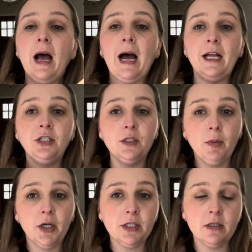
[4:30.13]
I just
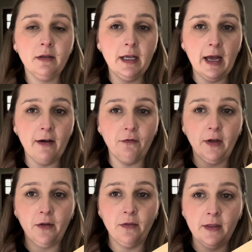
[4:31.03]
personally have
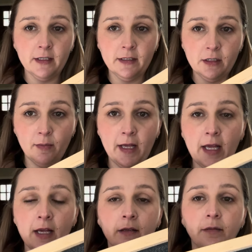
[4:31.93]
found this to
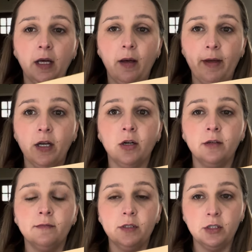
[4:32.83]
be a
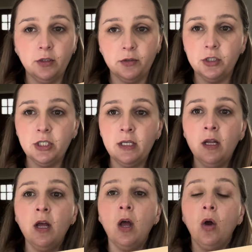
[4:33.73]
better solution.